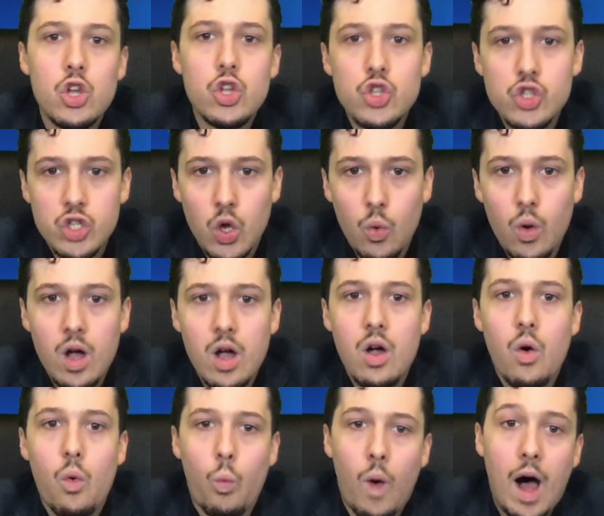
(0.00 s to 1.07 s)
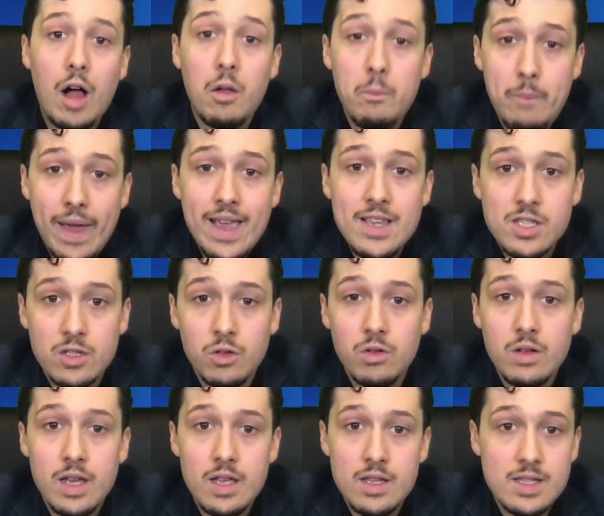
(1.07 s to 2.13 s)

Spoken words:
So, while Basil